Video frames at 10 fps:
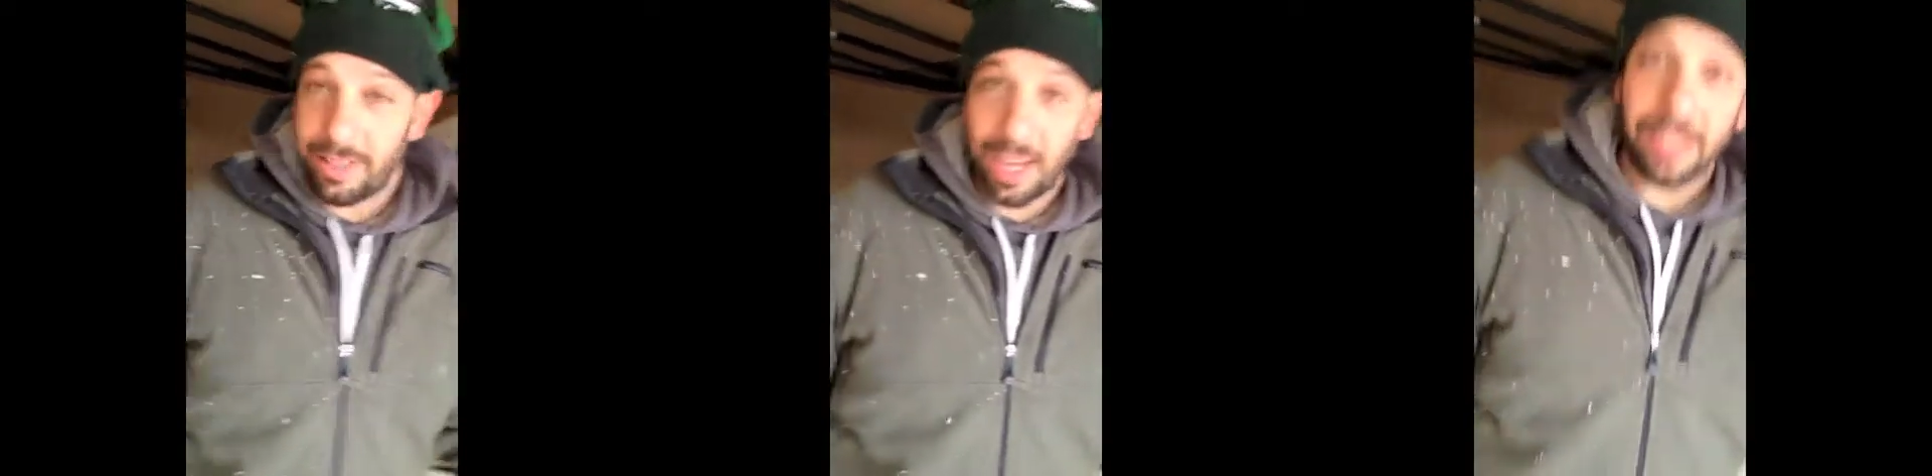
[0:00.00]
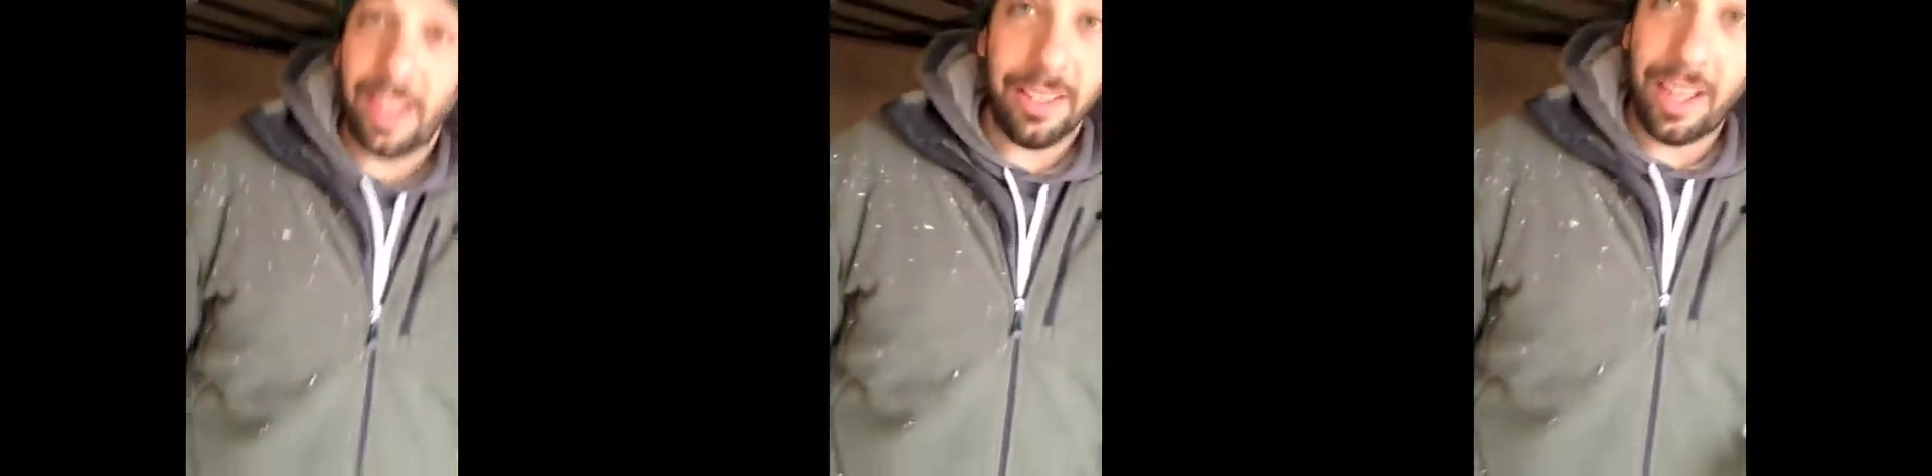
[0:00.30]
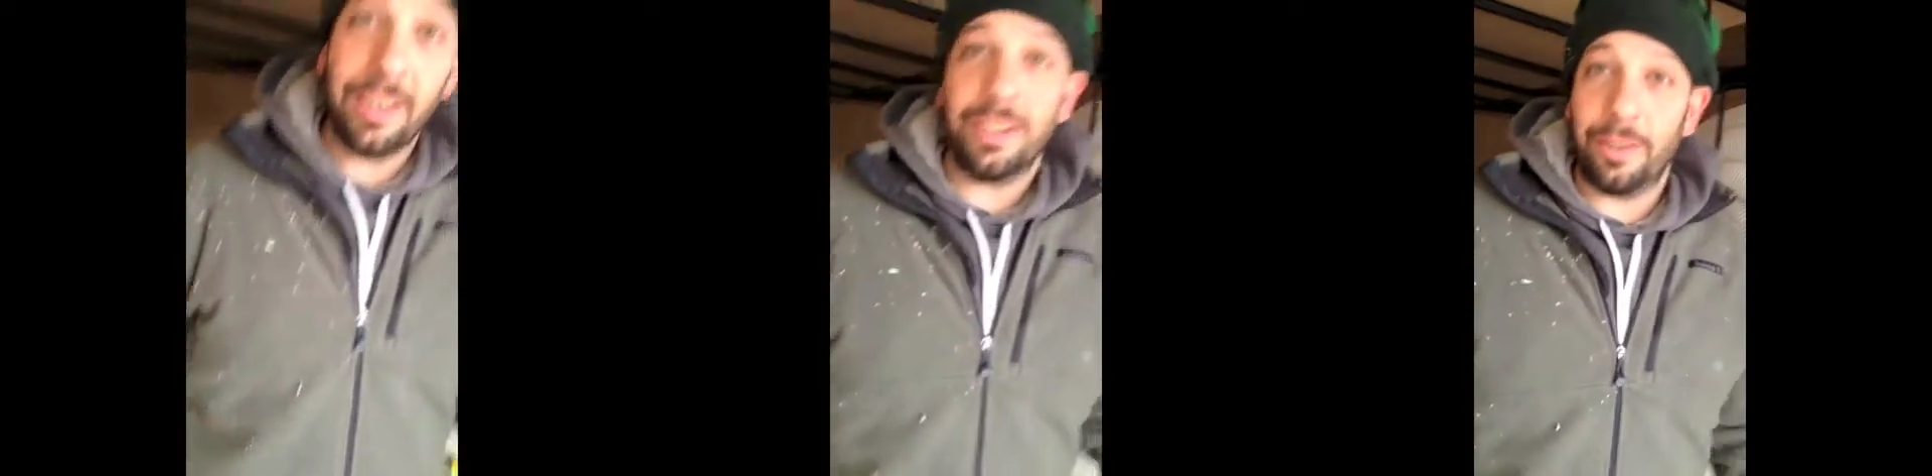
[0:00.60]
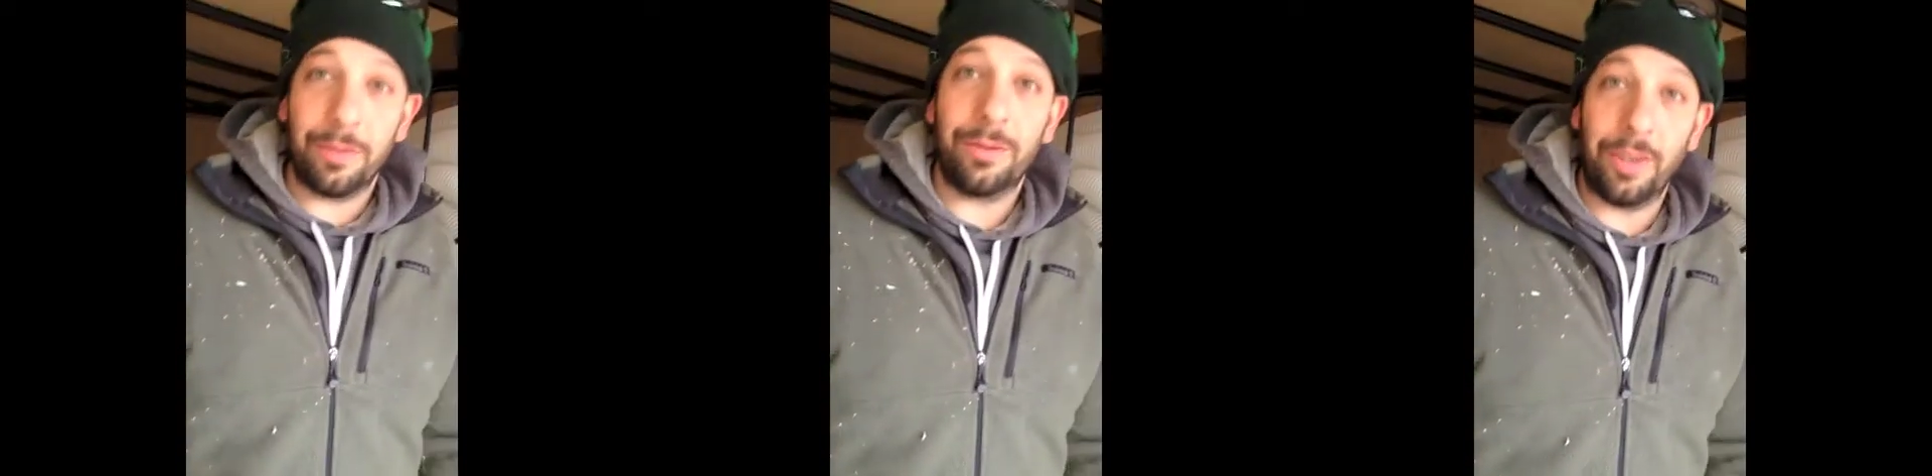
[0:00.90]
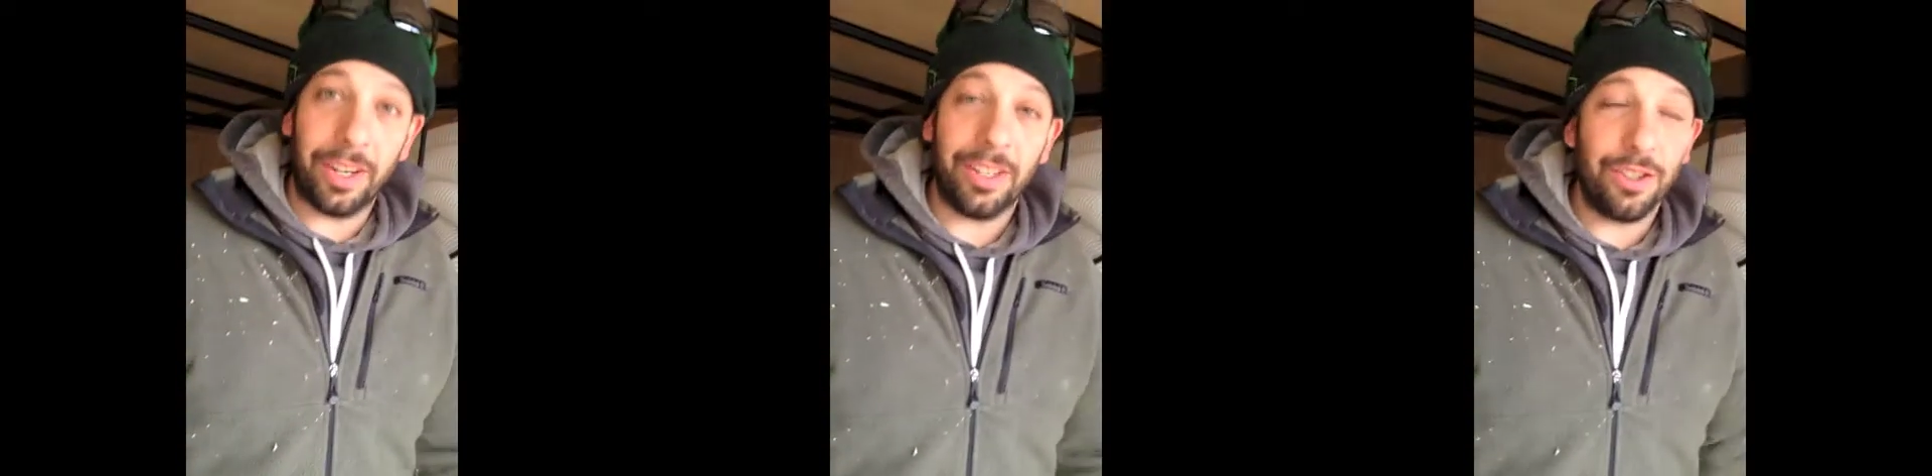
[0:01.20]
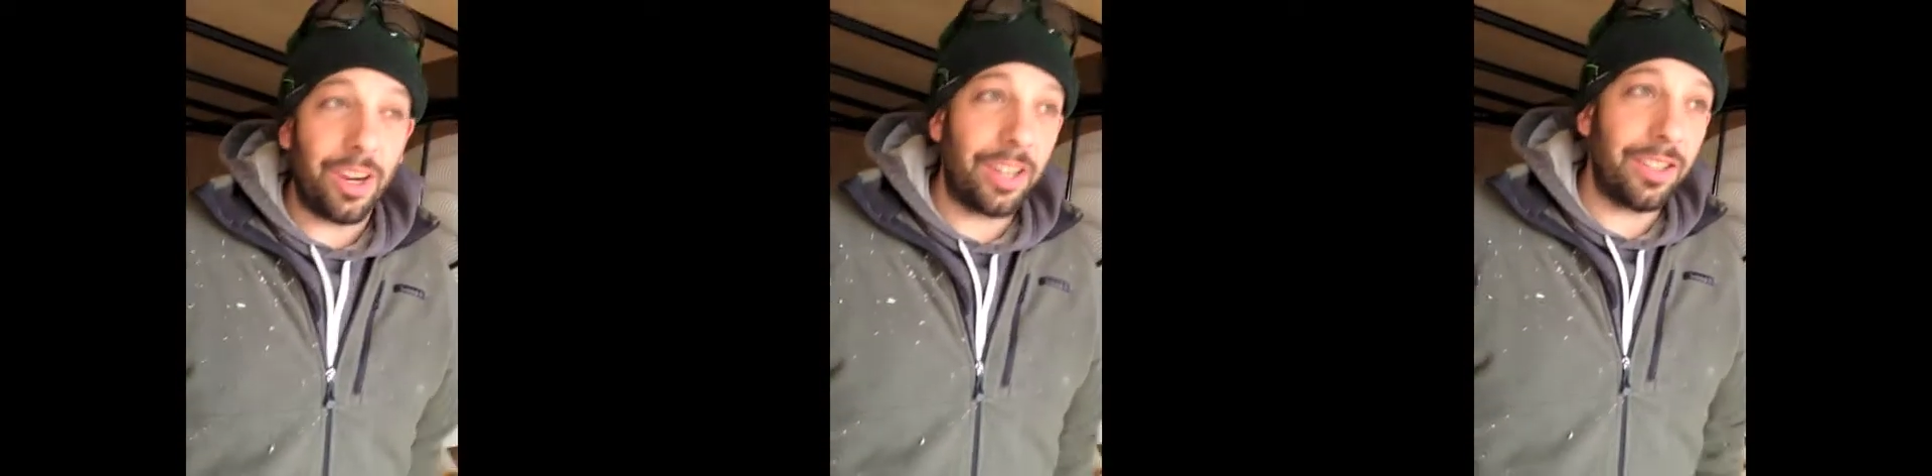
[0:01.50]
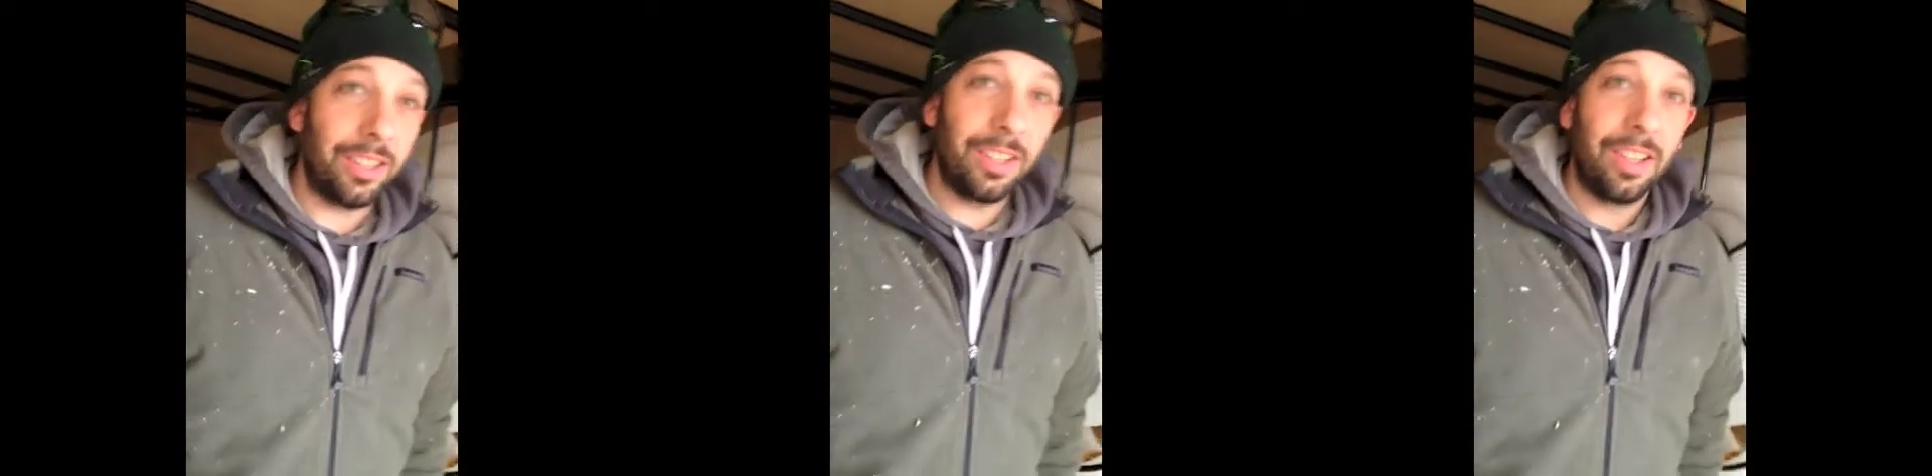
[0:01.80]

excess energy during construction.